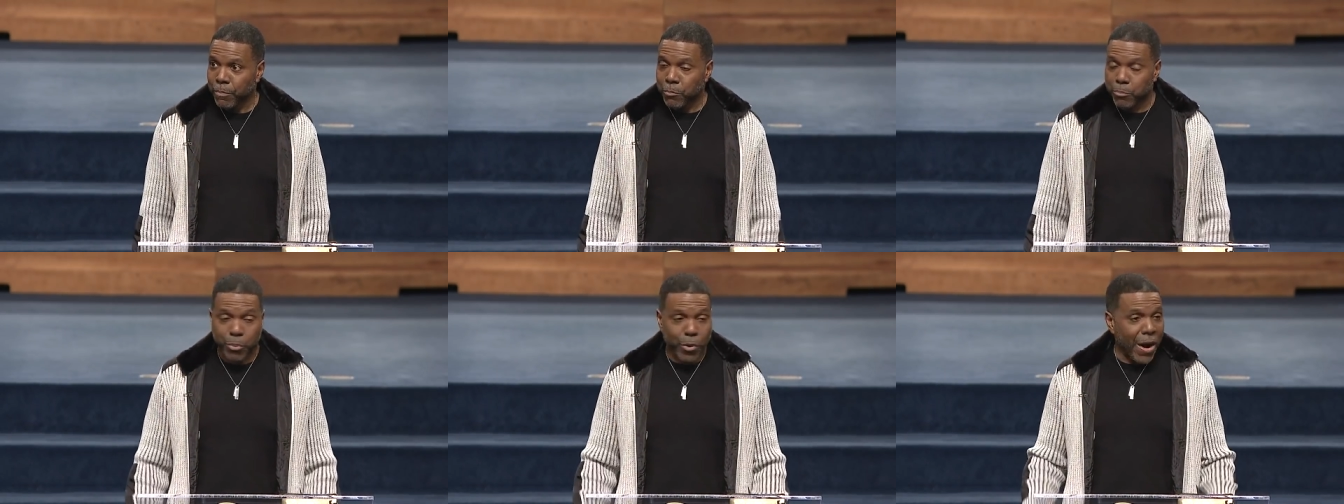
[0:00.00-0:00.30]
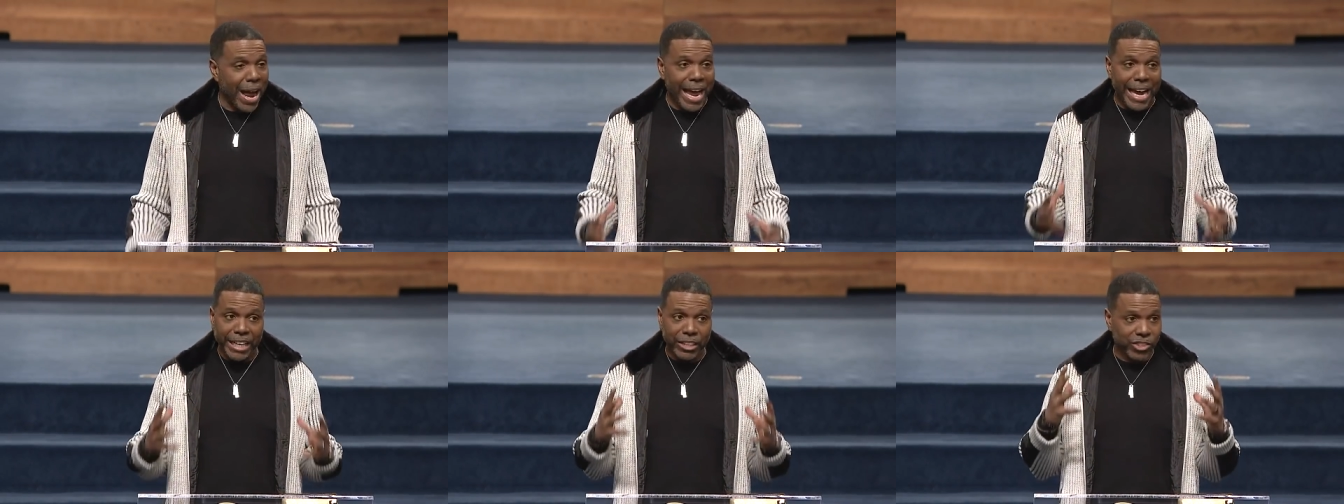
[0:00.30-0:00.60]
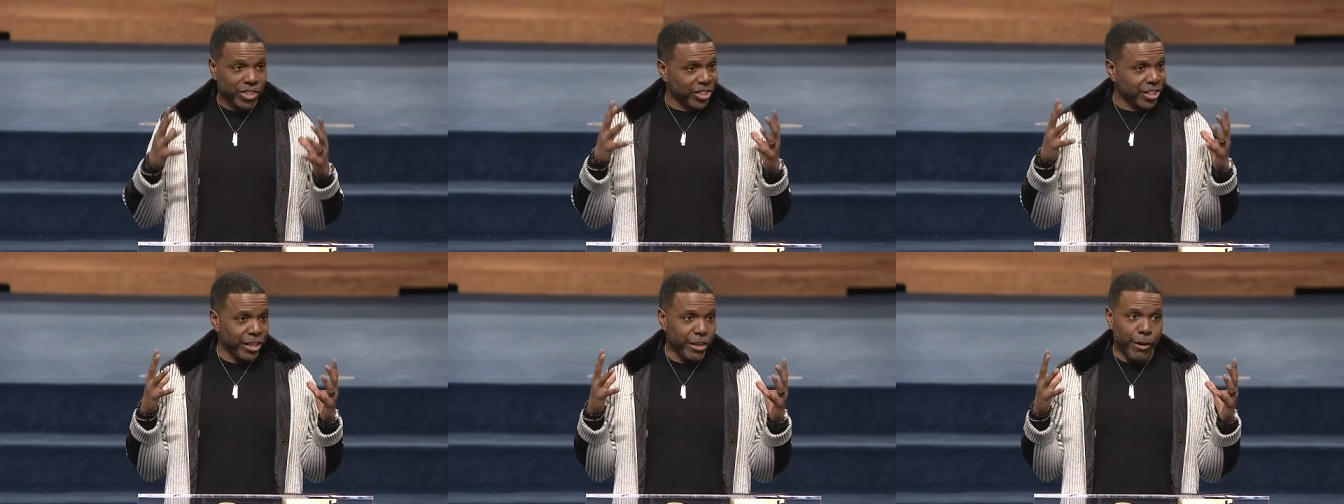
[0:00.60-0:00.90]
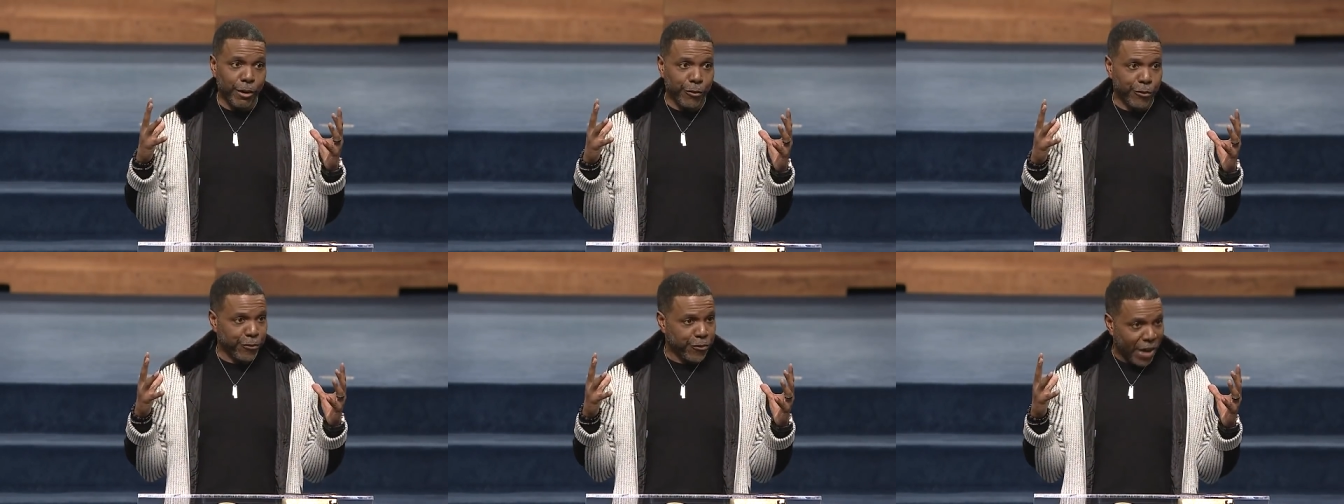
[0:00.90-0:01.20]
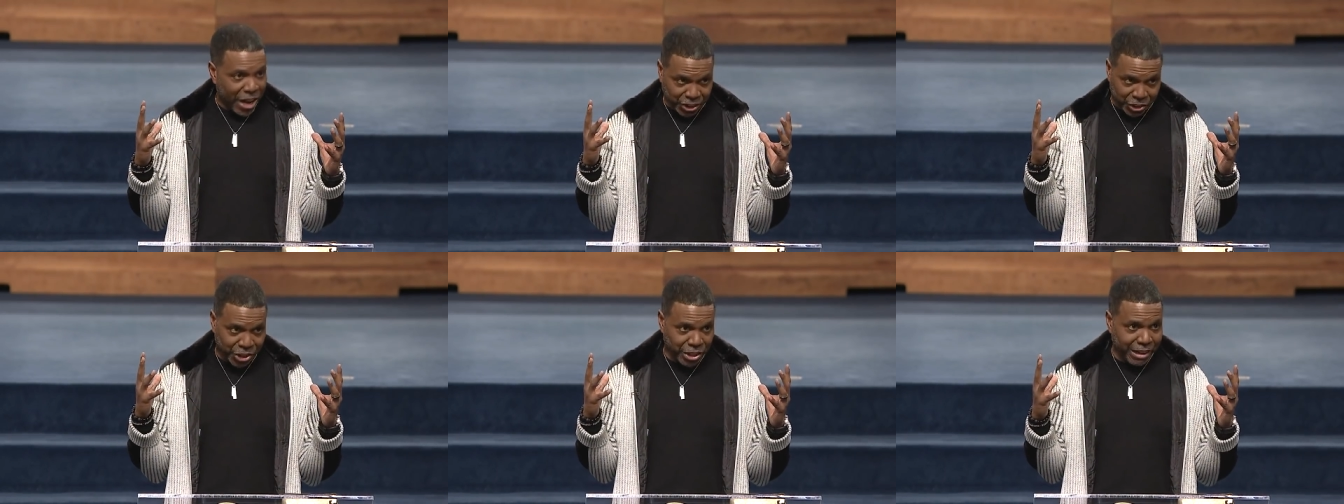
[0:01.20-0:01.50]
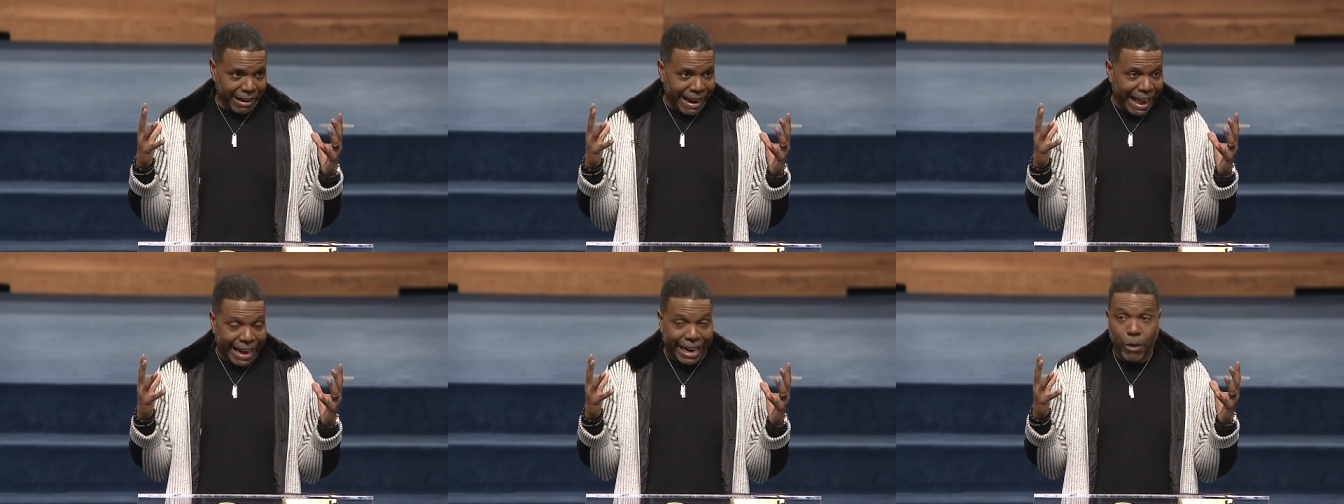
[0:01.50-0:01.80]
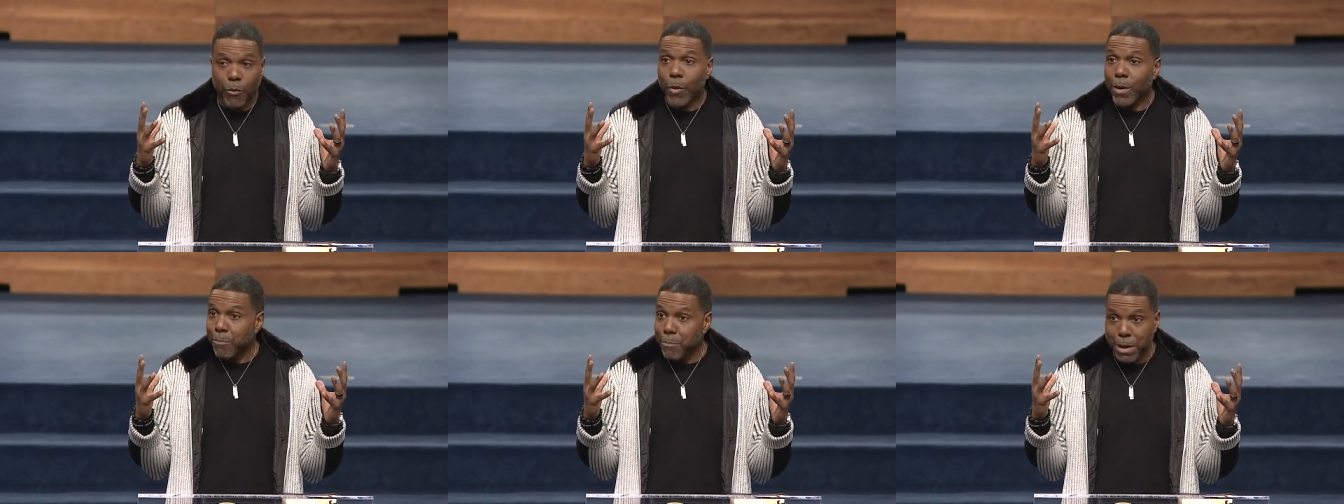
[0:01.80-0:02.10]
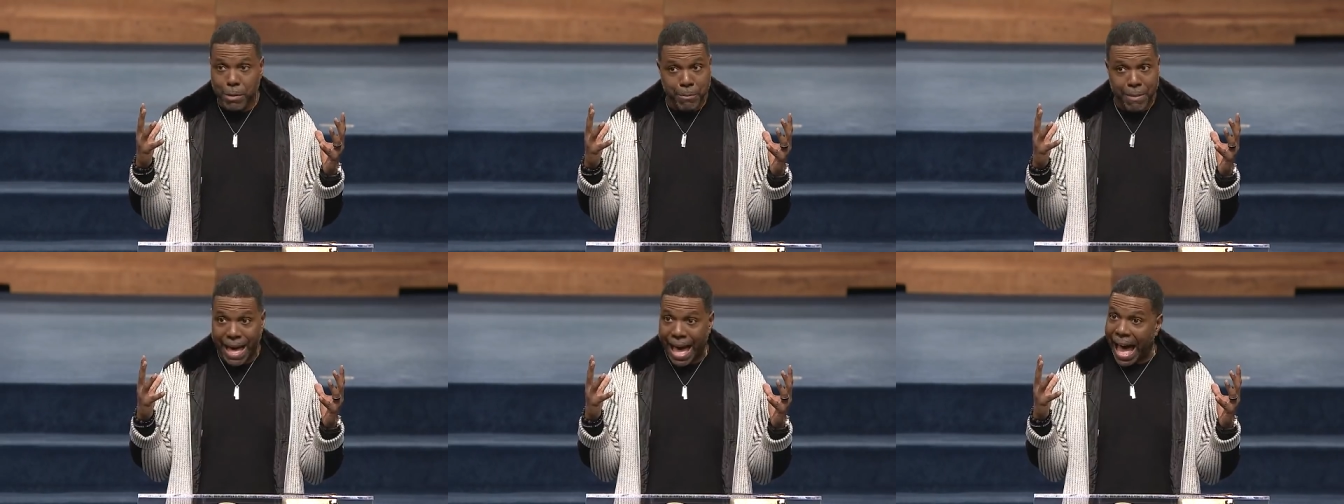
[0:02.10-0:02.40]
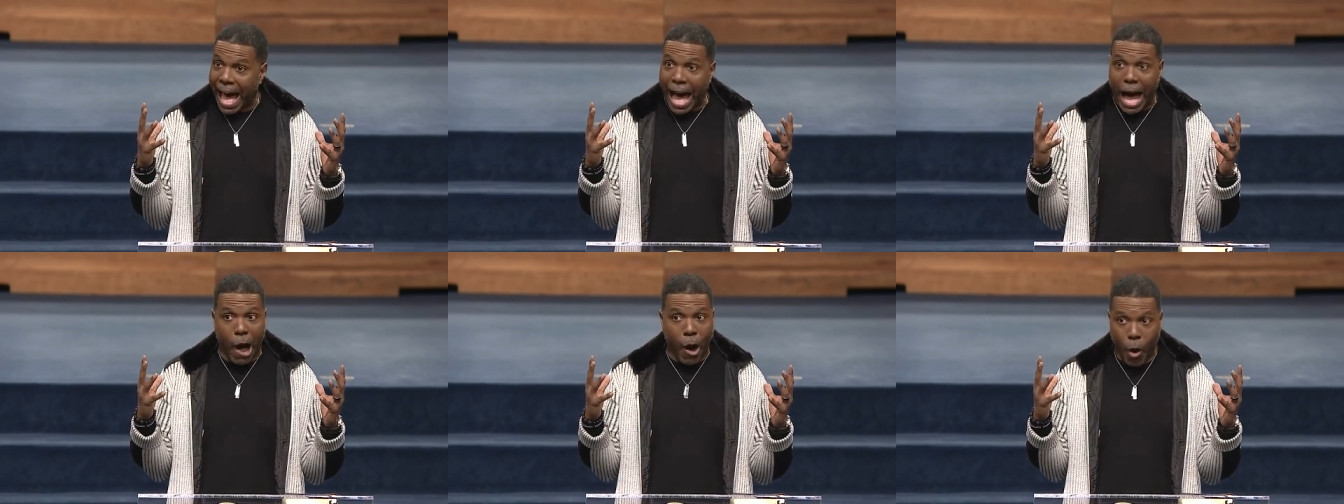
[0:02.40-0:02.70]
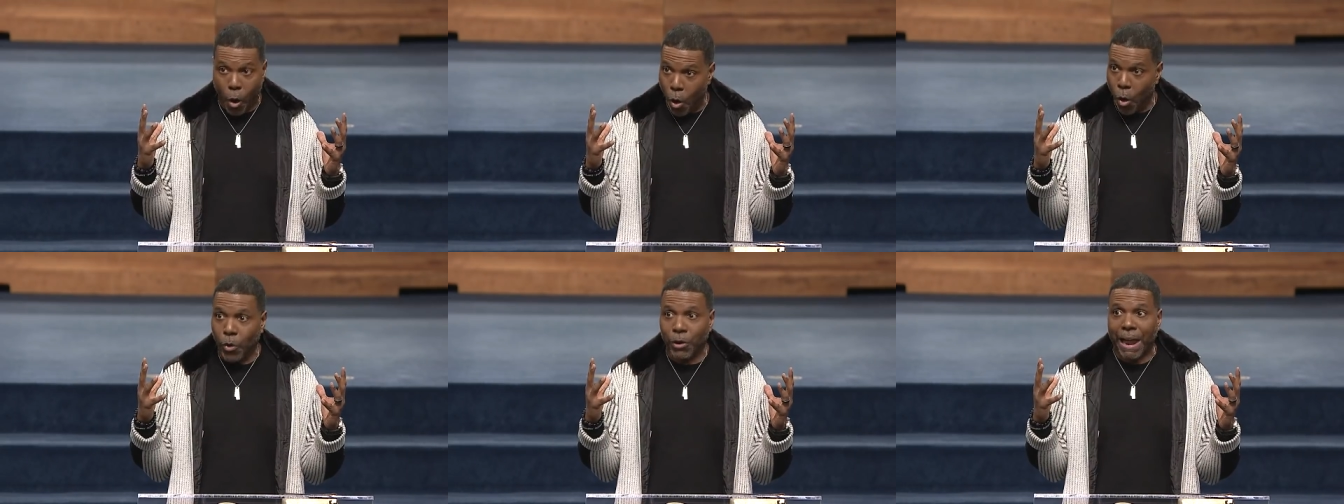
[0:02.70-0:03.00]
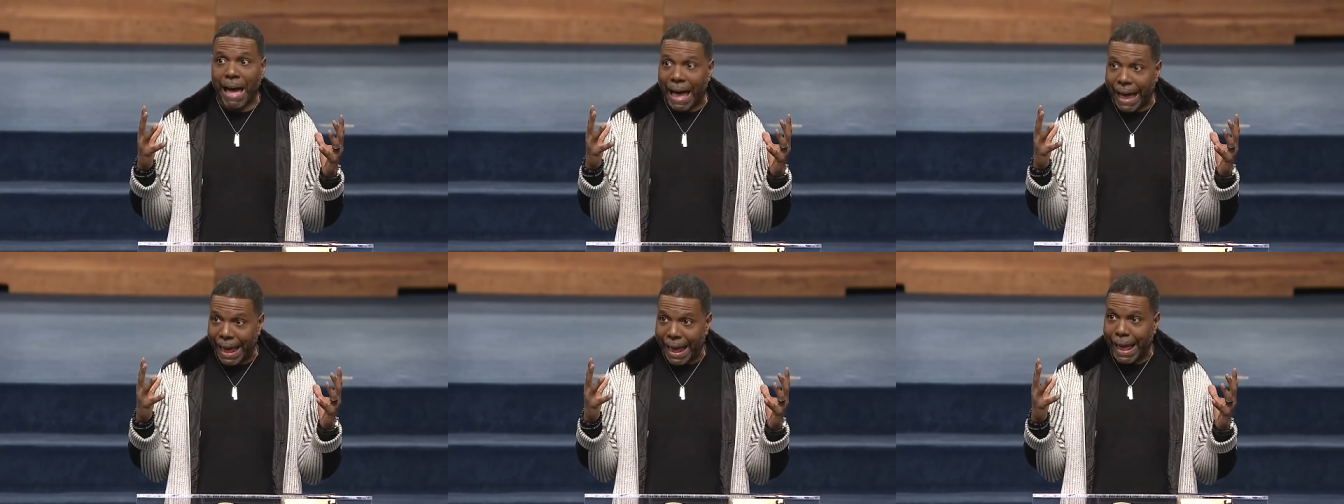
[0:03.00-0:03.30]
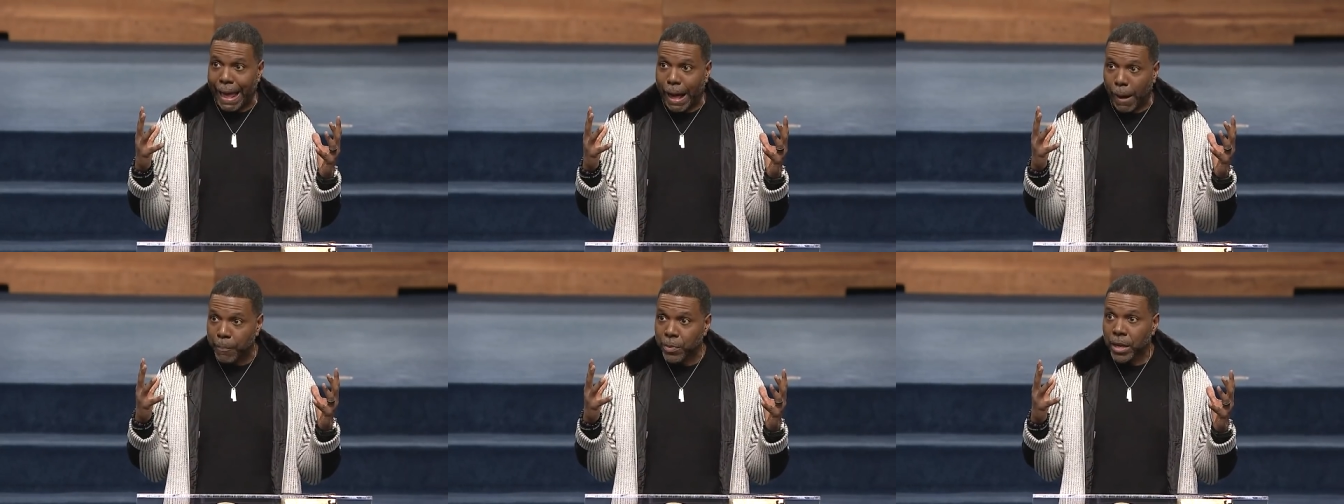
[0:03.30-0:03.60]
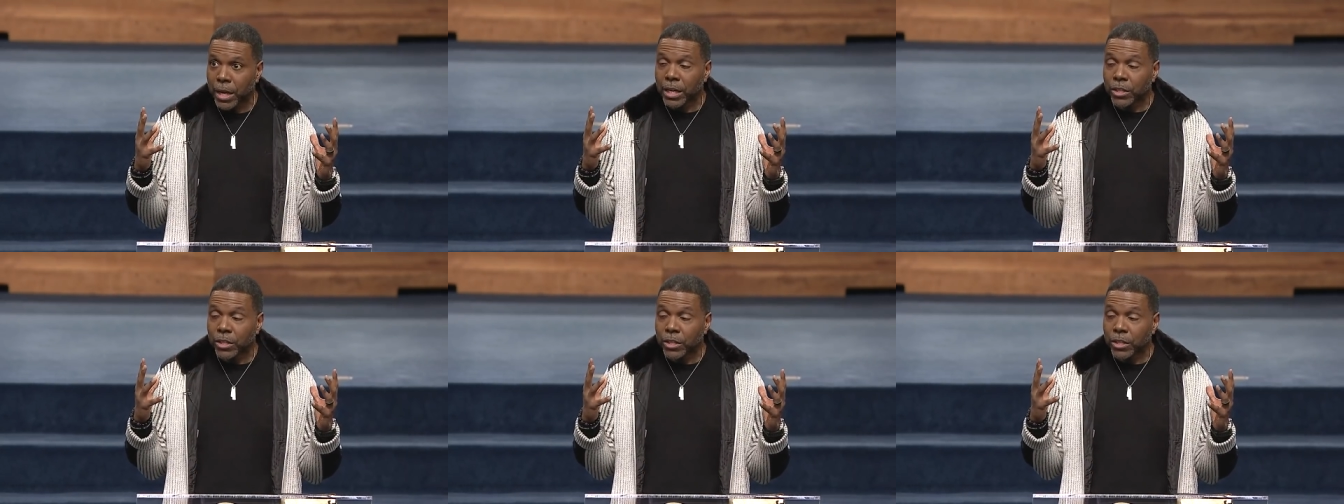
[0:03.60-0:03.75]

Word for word: Brain still functioning. and I can remember how old I am.